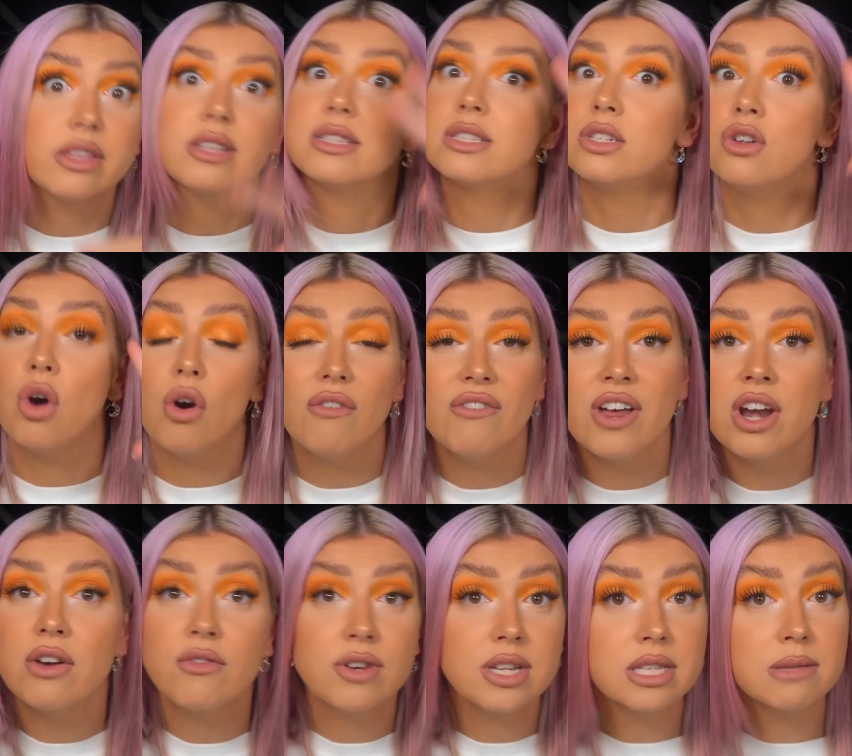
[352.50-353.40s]
It's not
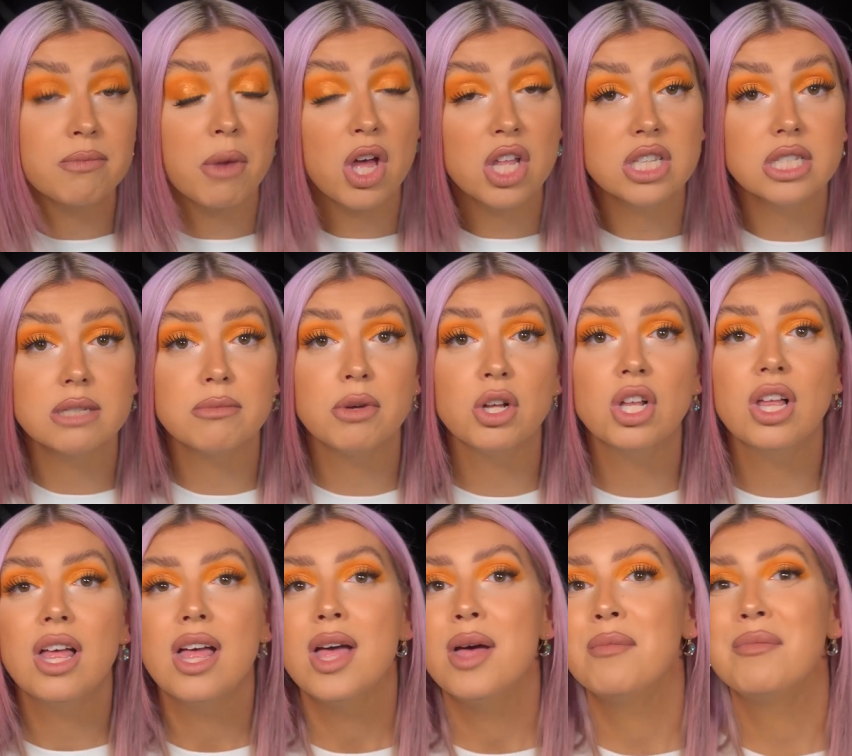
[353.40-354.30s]
very responsible.
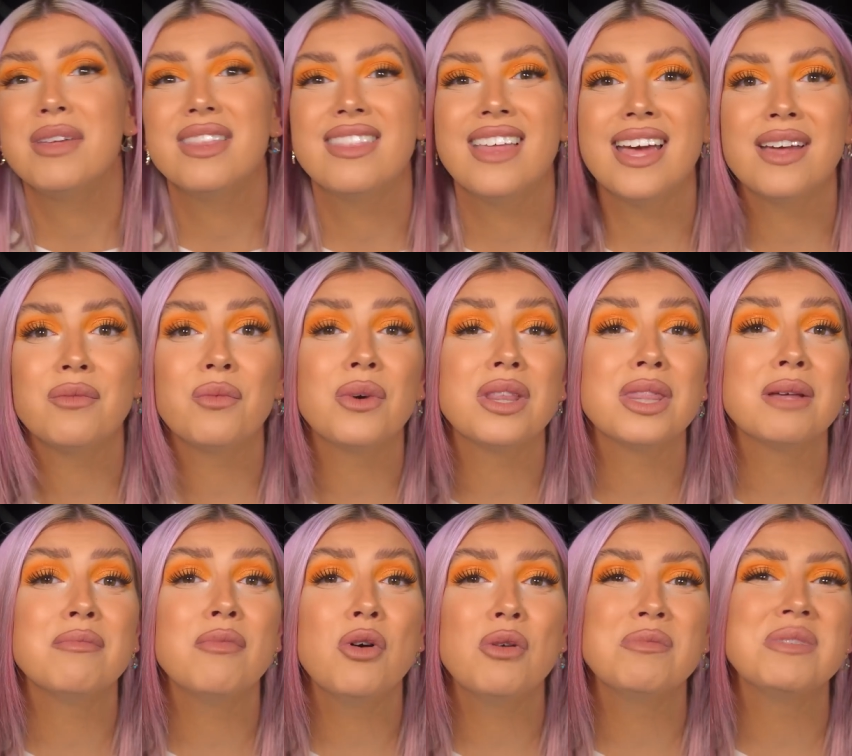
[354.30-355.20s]
But then when
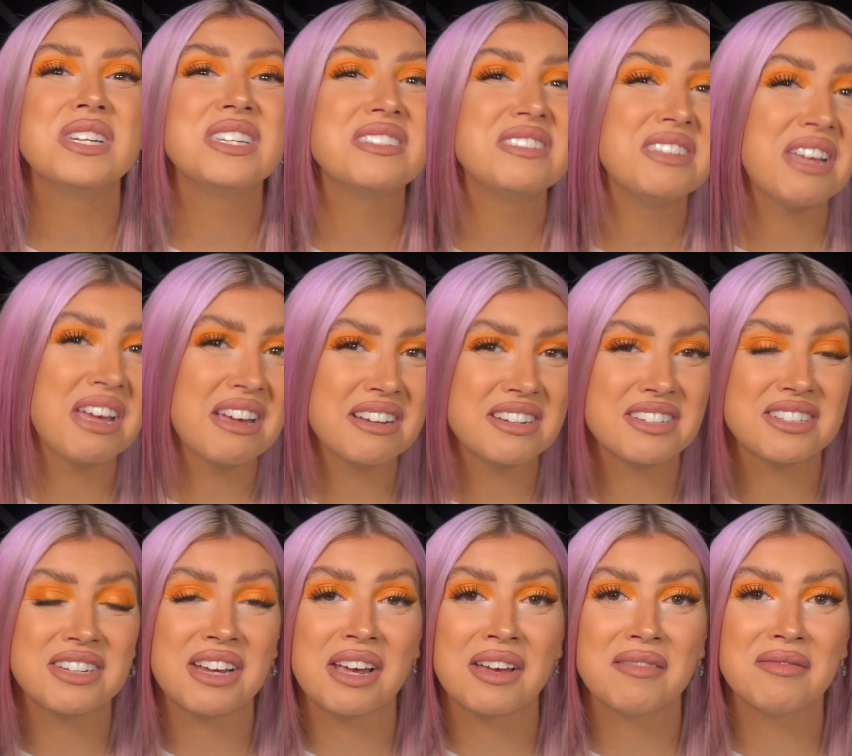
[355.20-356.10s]
the moment
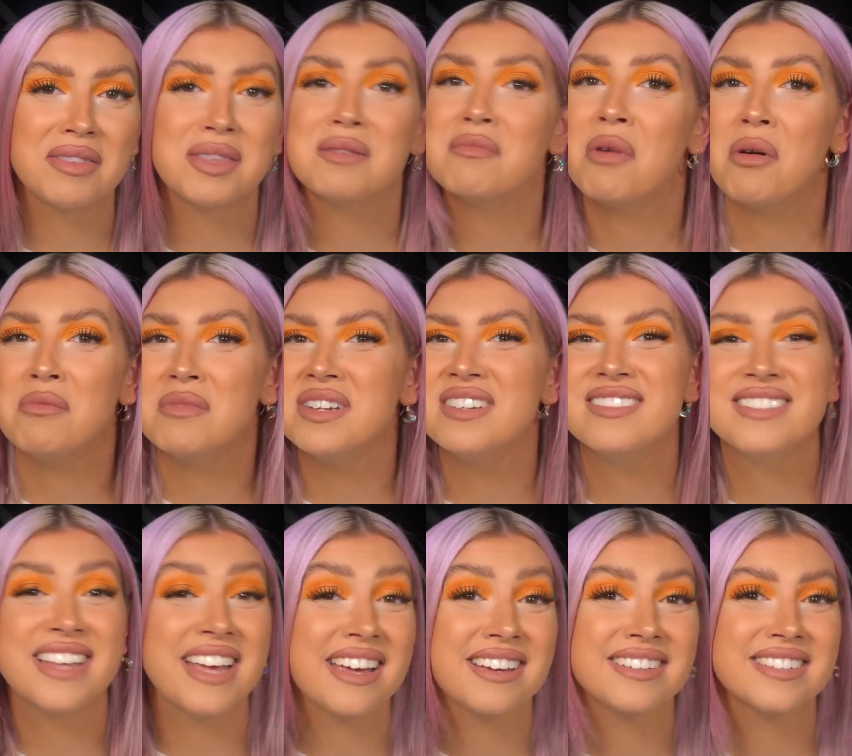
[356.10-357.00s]
takes you, the moment
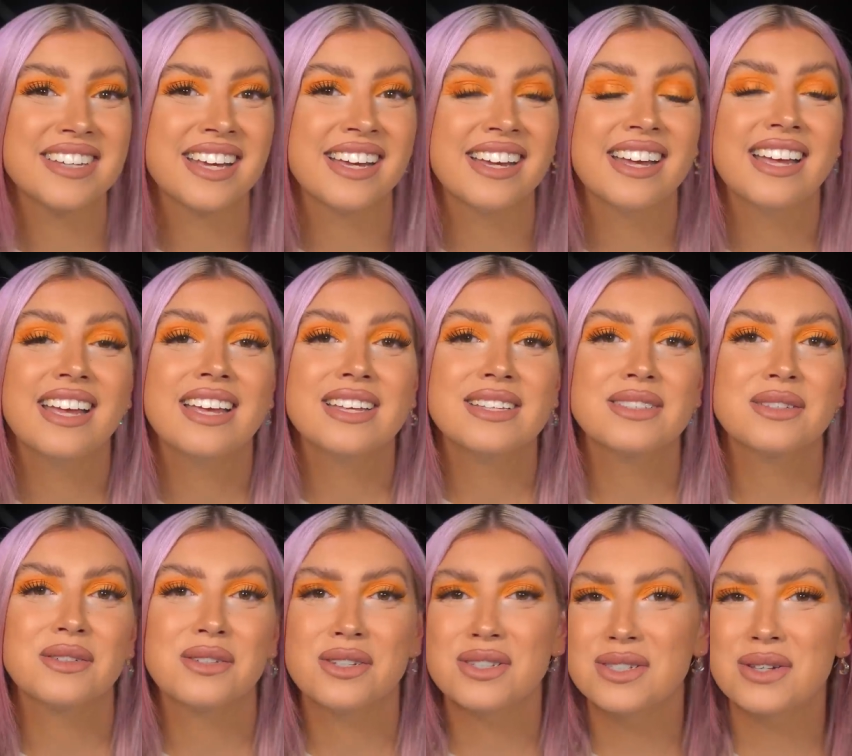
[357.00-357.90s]
takes you.
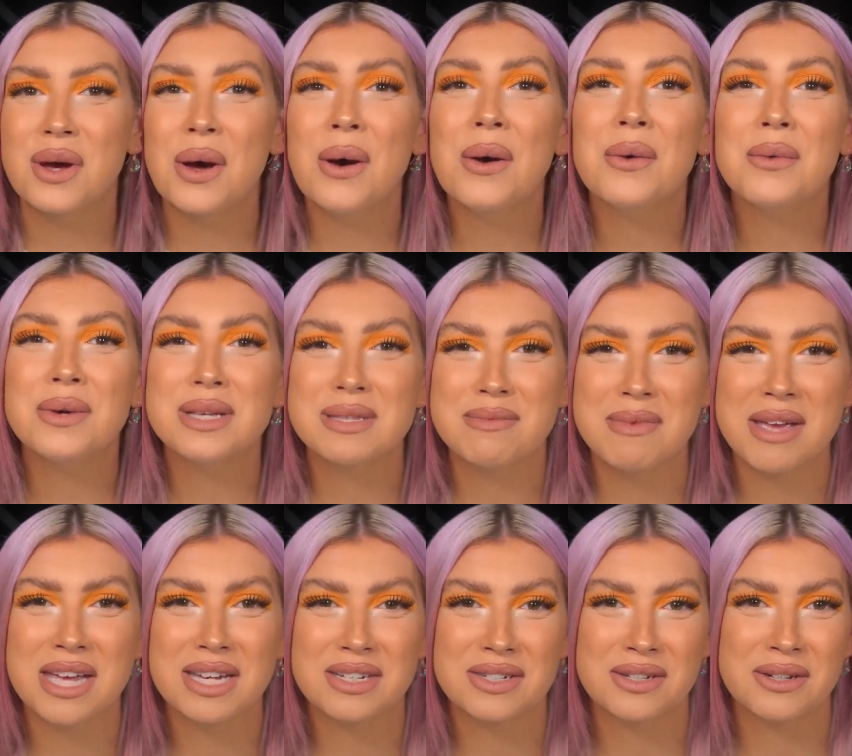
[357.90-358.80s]
So just always
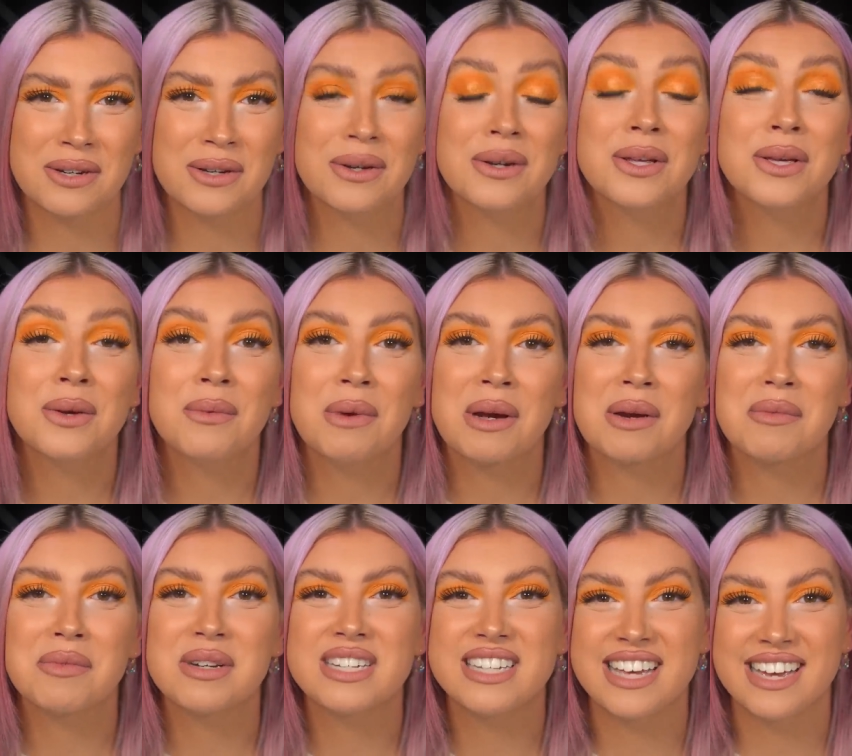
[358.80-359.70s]
make sure you wear
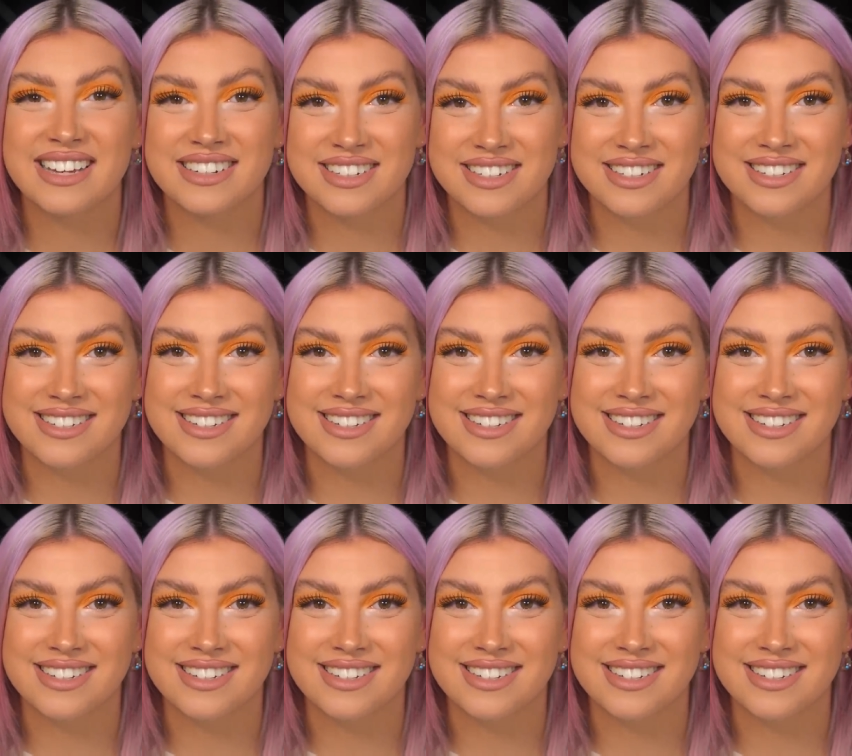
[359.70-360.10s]
protection,